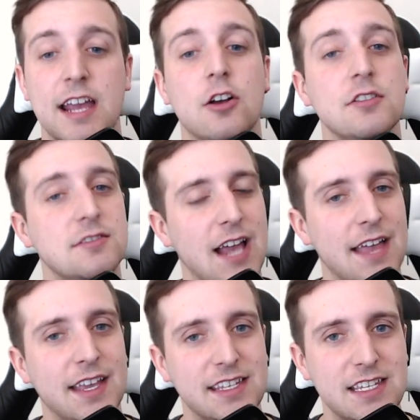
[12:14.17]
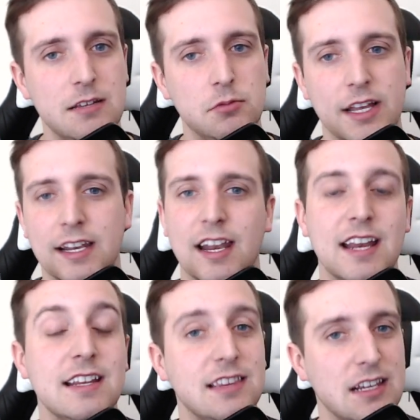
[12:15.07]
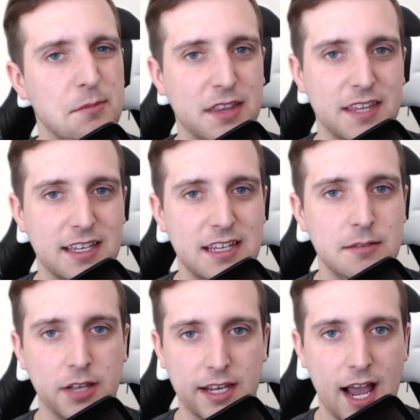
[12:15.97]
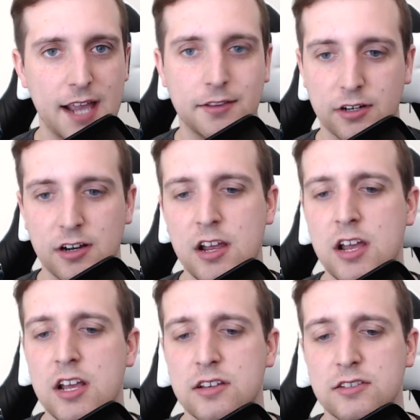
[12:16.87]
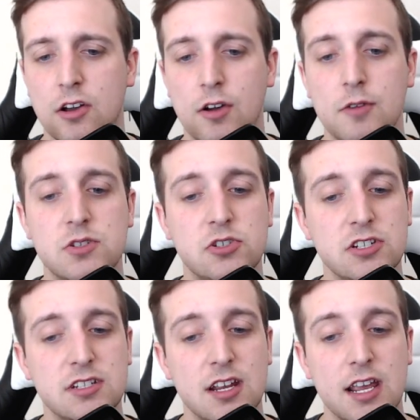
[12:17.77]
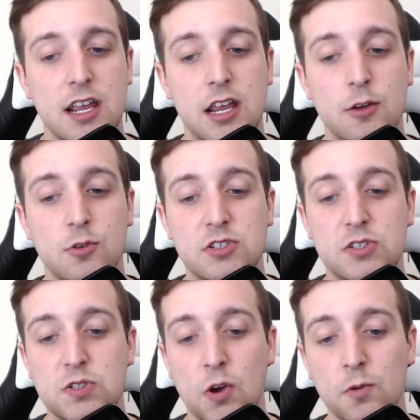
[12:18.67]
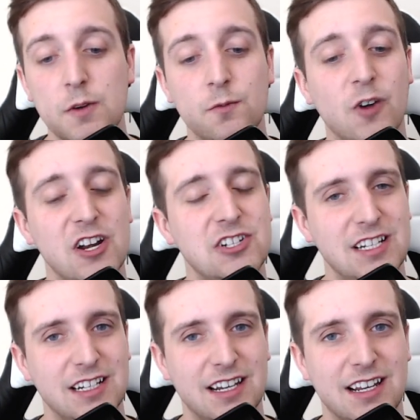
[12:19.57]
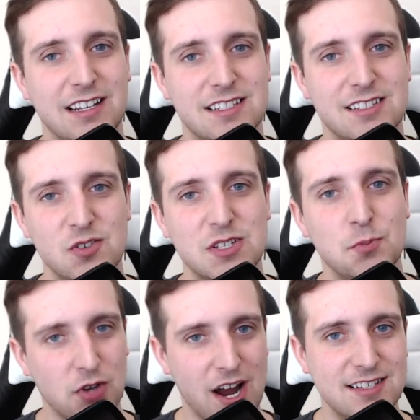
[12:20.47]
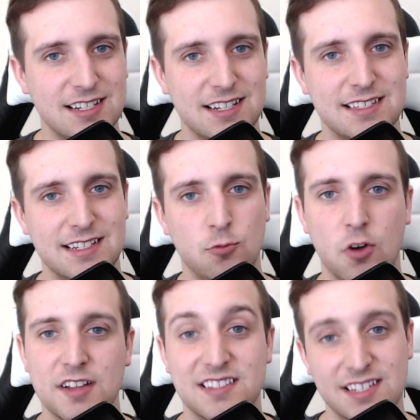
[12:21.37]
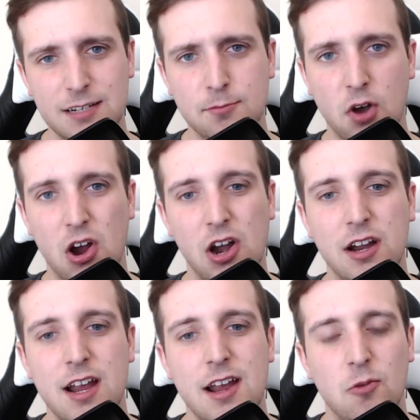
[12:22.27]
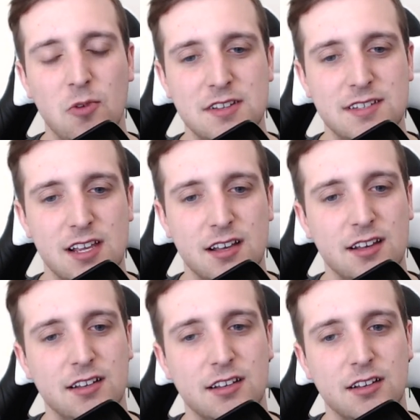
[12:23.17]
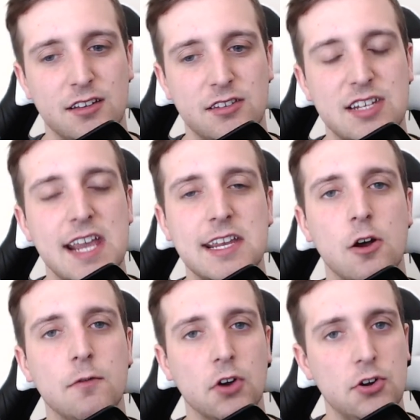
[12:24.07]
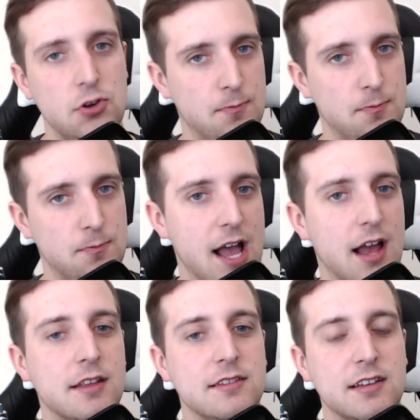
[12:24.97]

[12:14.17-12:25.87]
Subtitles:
And also it had that Keyblade, and I didn't think about that Keyblade either. So it was so refreshing and so surprising to see one Zigbar was taking over a new body.